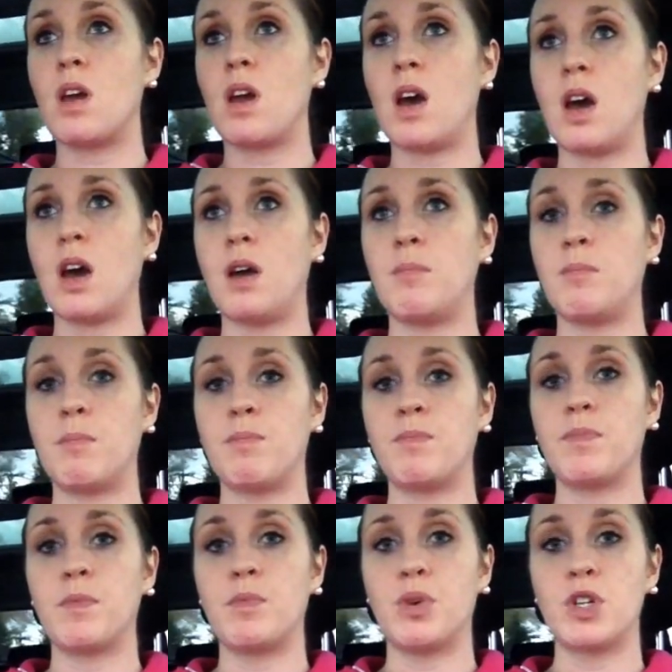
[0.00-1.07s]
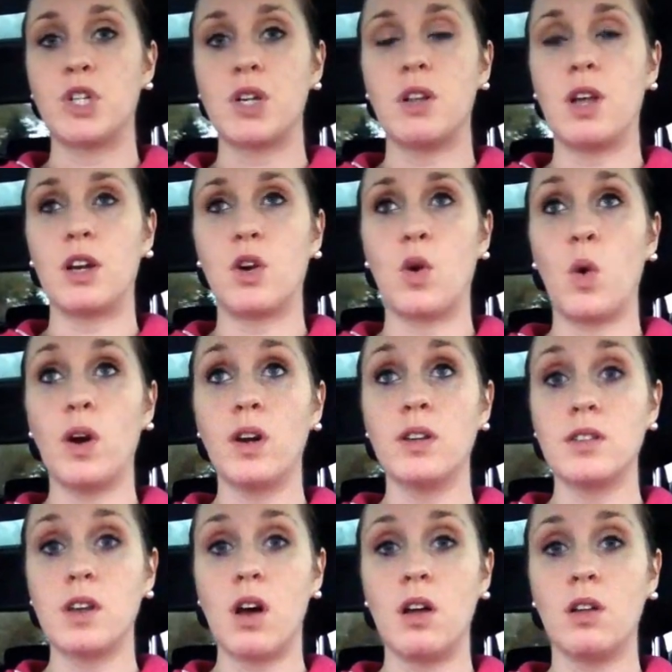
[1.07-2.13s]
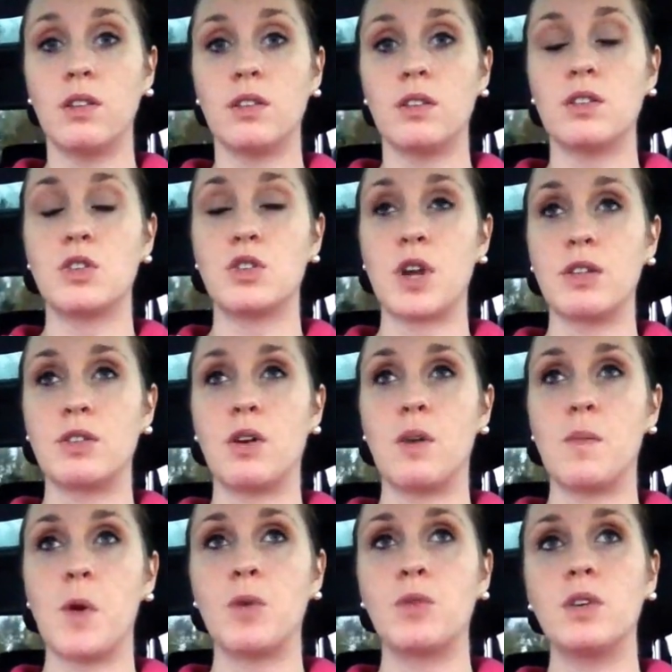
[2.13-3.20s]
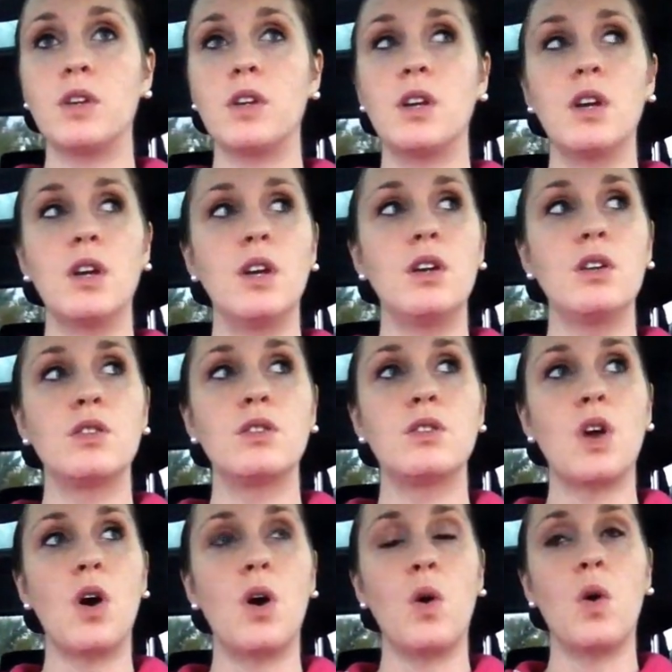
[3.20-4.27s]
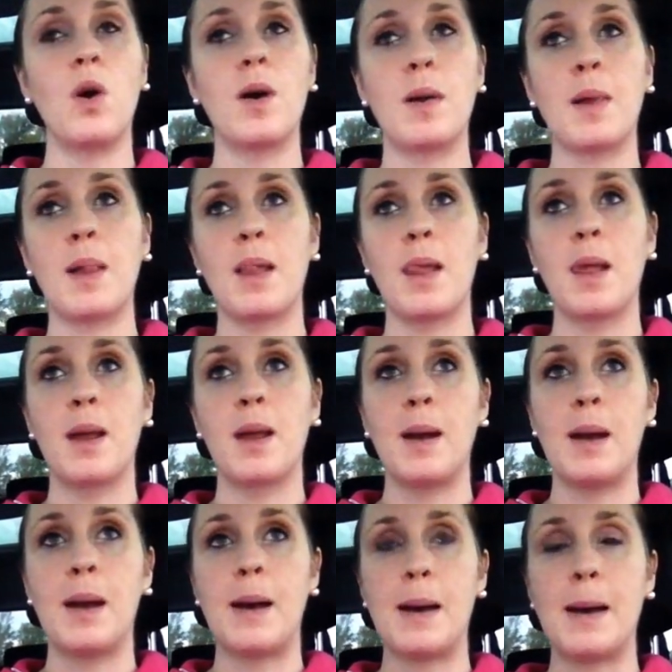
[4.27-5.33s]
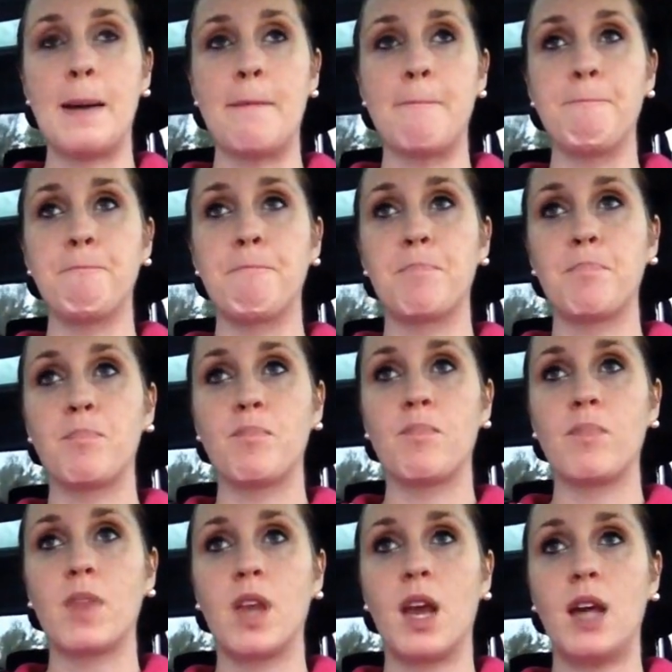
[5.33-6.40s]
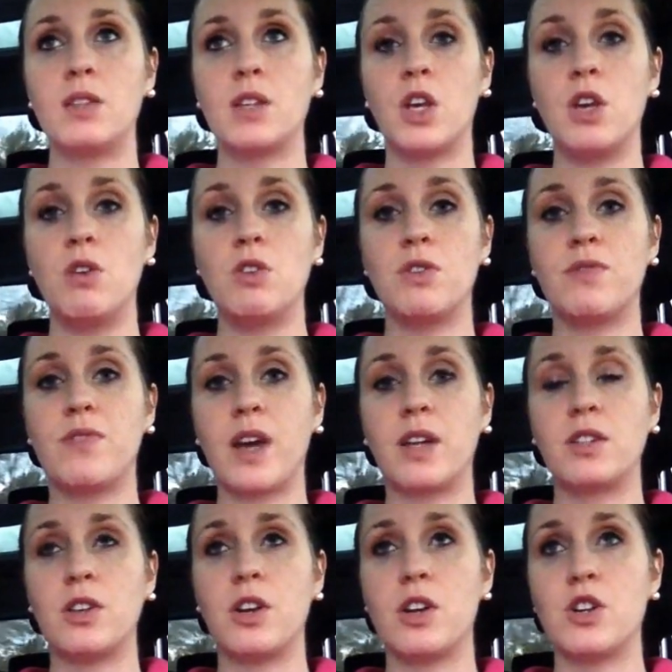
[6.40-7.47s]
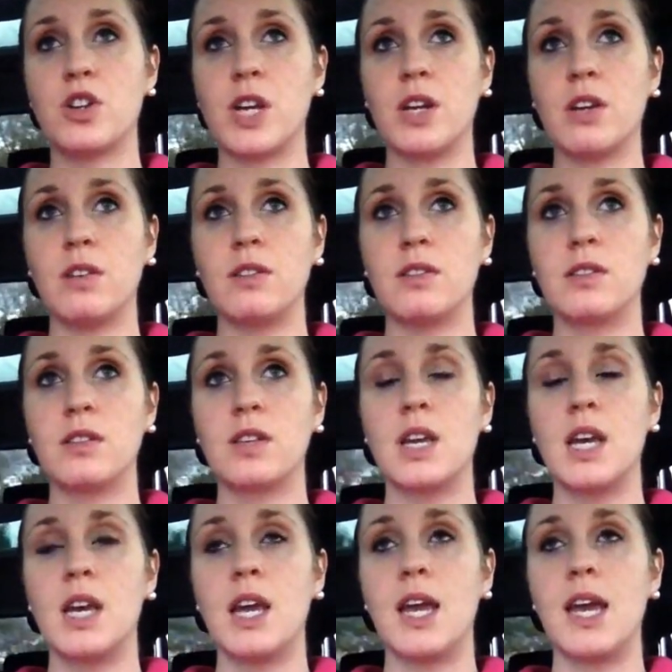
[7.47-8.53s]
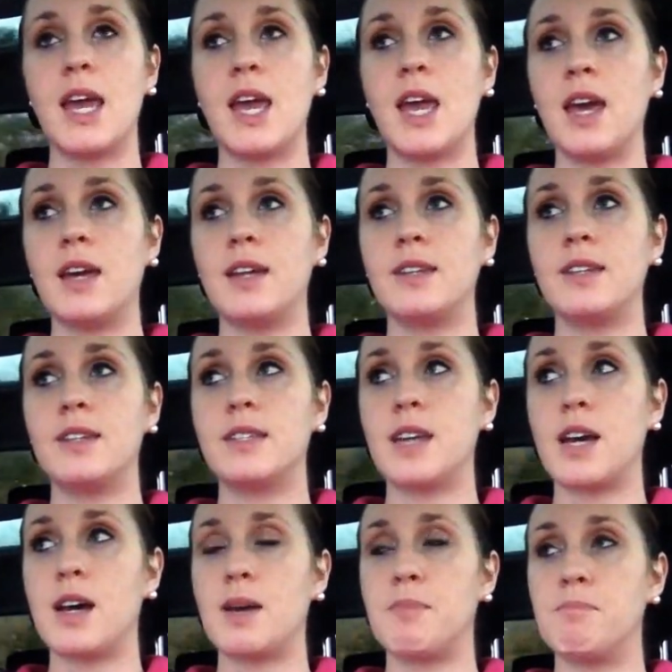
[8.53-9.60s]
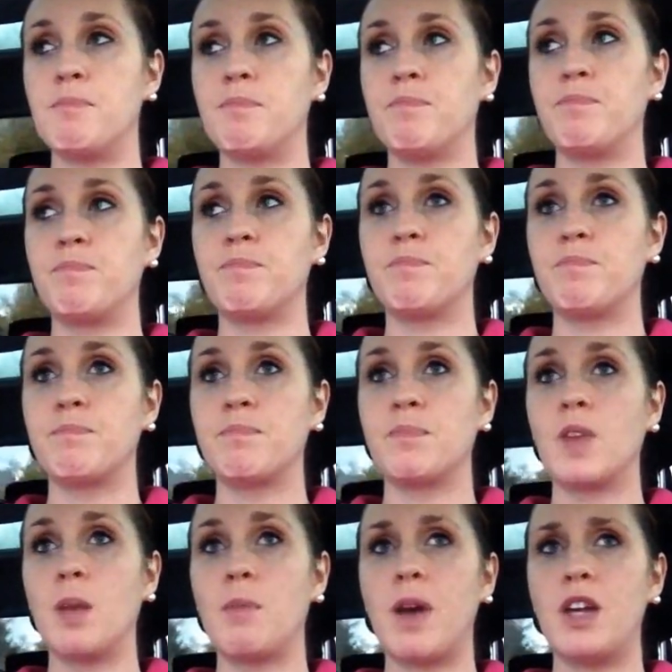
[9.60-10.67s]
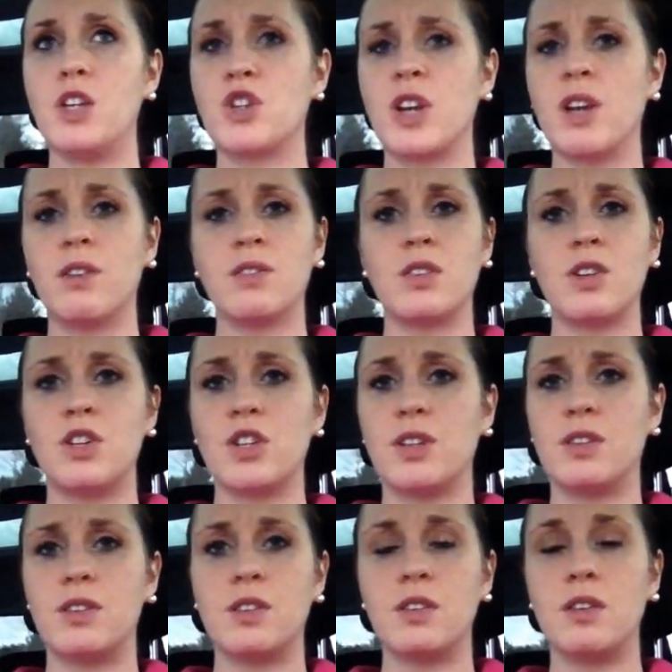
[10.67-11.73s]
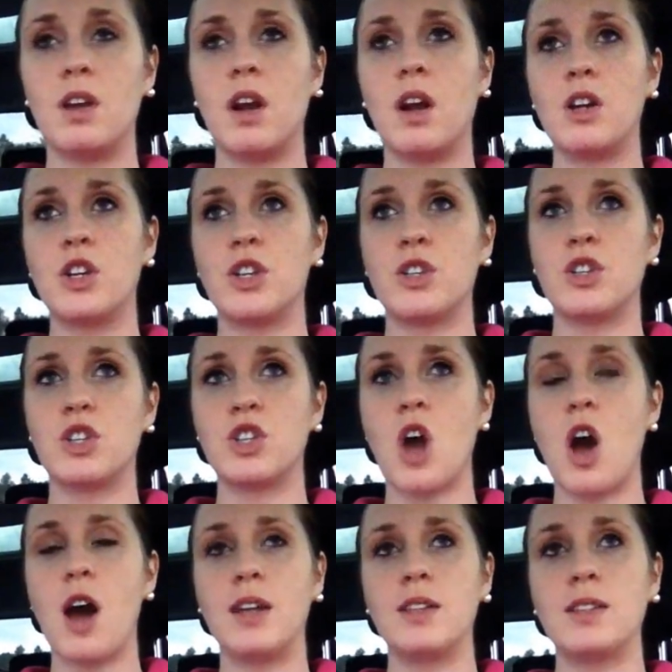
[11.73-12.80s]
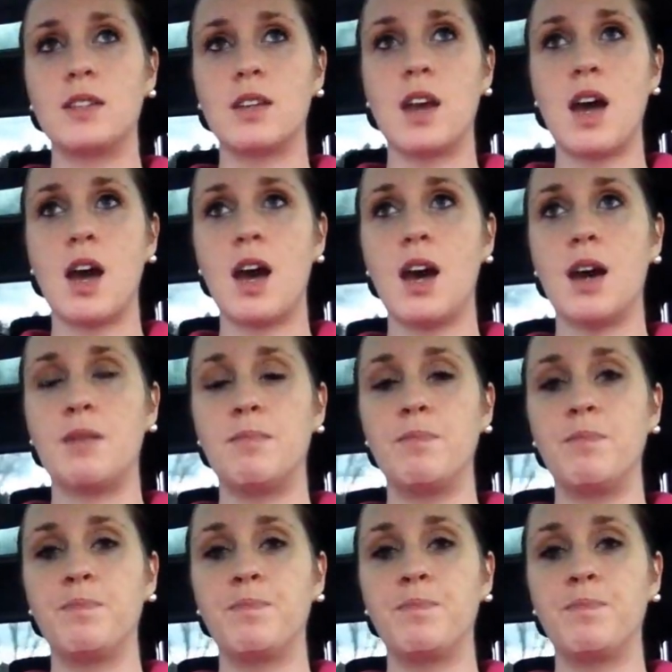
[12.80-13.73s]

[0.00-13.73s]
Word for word: um, push out a lot of cortisol, stress hormone. So, um, it has a huge effect on your adrenals. And, um, and my adrenals are just are just shot. Um,